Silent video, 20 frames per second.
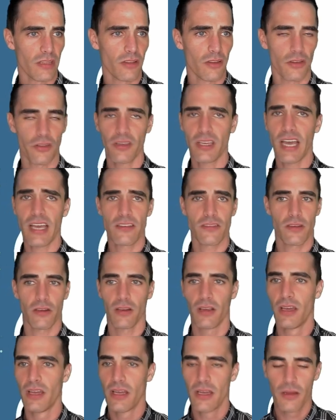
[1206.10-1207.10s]
look, you guys are
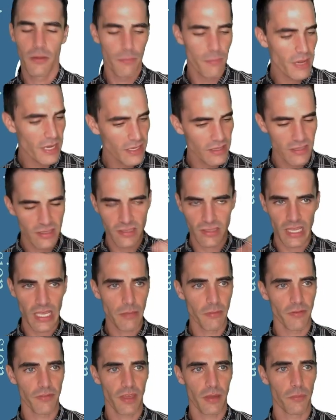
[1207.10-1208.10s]
making this claim
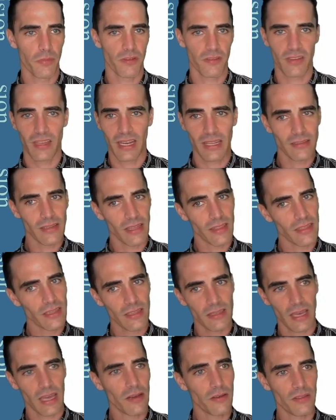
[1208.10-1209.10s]
of 10%.
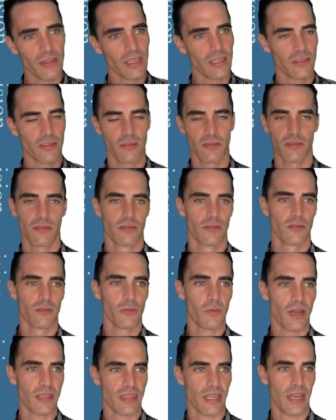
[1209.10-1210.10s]
I don't think it's
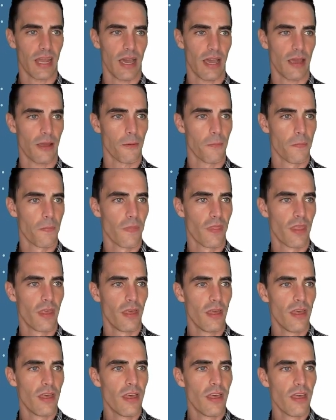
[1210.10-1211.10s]
quite that high.
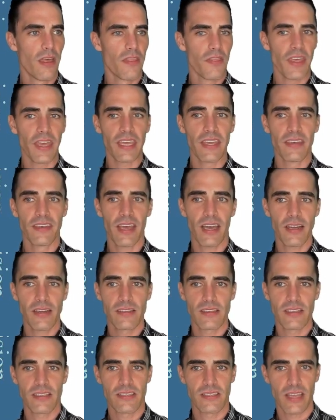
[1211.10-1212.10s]
They conduct
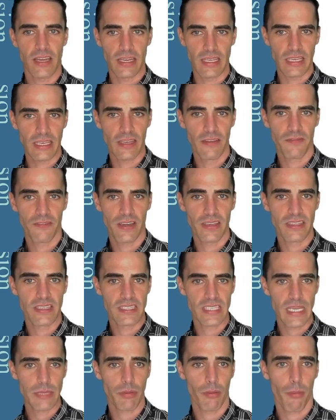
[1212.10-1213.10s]
a study and find the
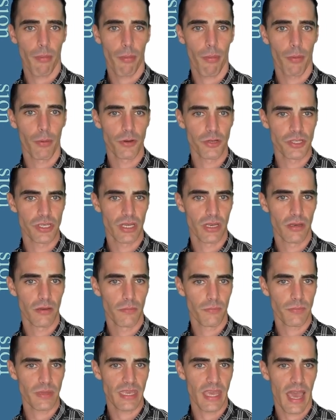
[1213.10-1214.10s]
sample proportion,
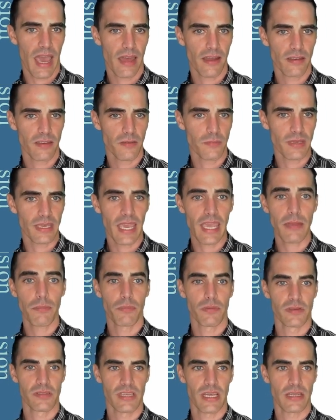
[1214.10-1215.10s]
p-hat, to be
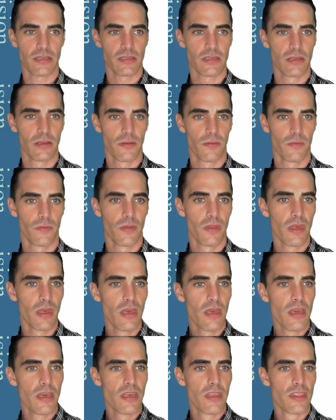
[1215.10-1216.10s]
8%.
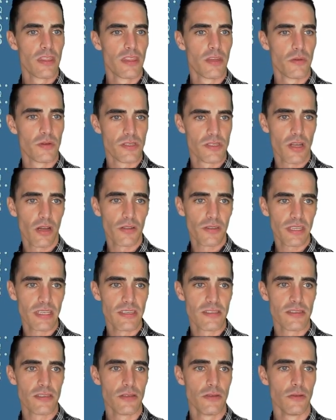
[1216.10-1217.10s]
The result
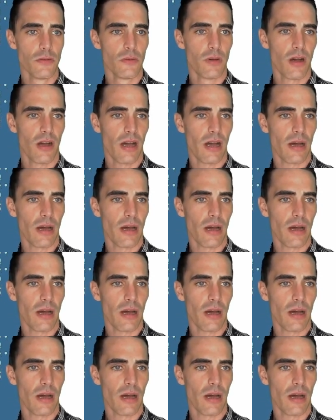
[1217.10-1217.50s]
is to,